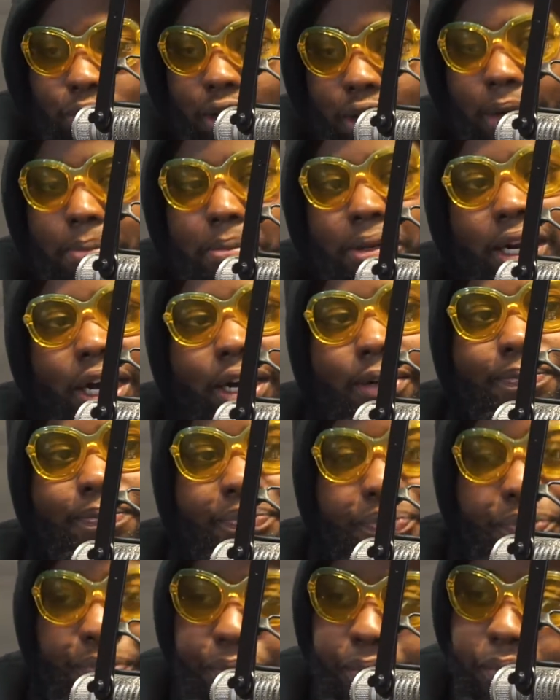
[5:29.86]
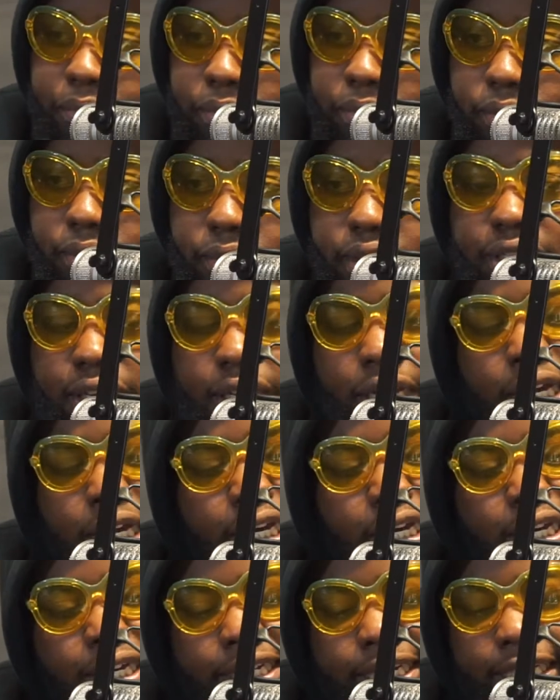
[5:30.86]
coming up,
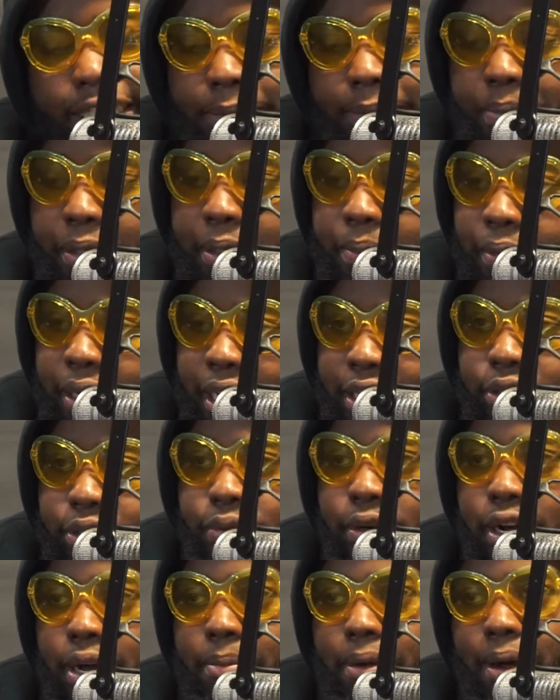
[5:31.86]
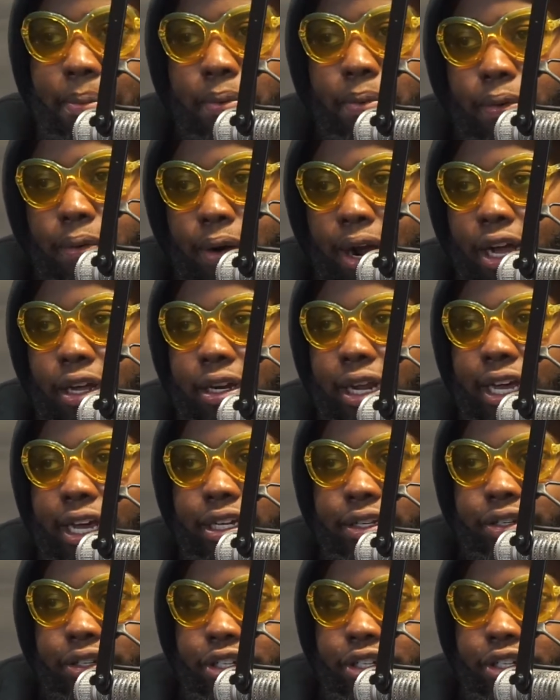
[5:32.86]
these people that you come up around, like